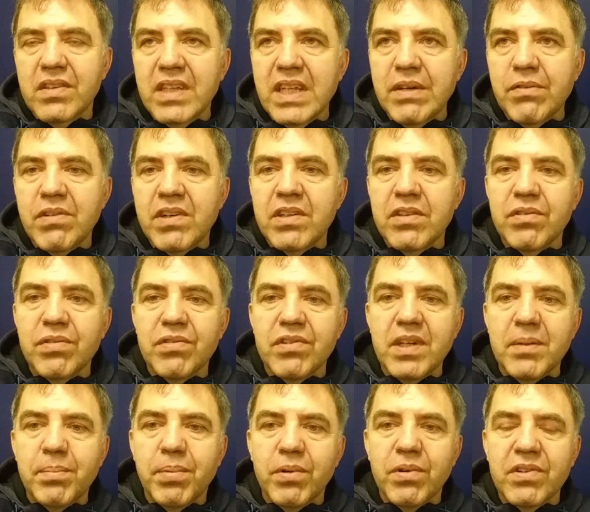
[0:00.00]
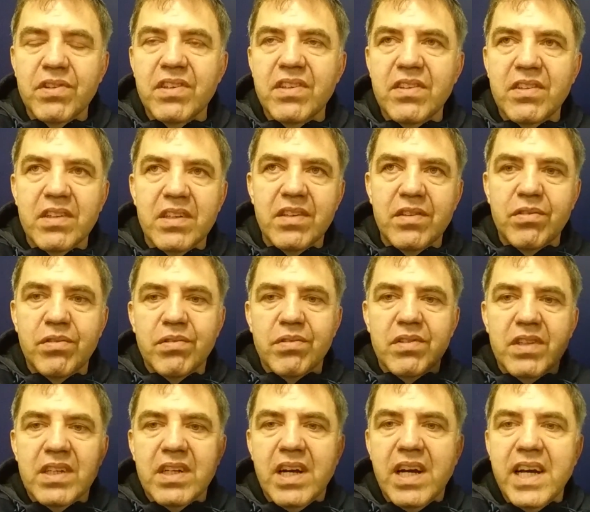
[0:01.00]
They want to report results to
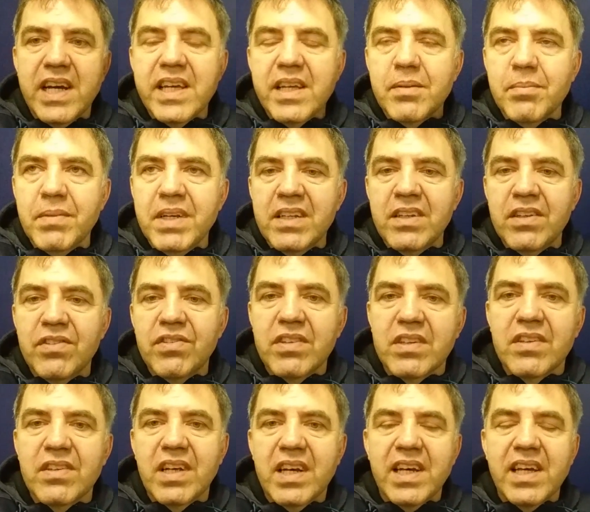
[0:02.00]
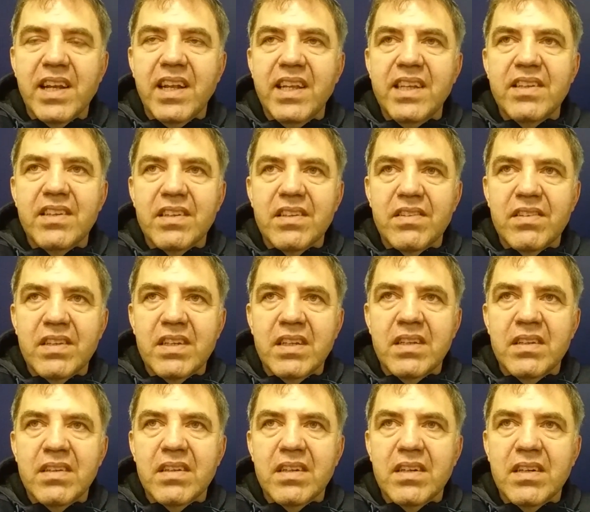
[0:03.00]
the higher managers, higher leaders,
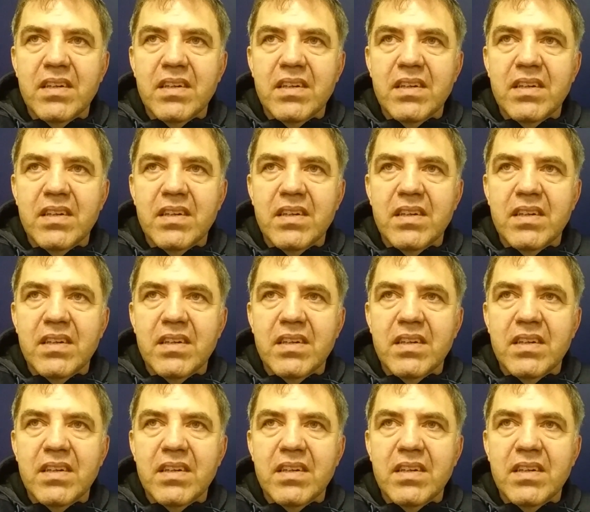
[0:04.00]
and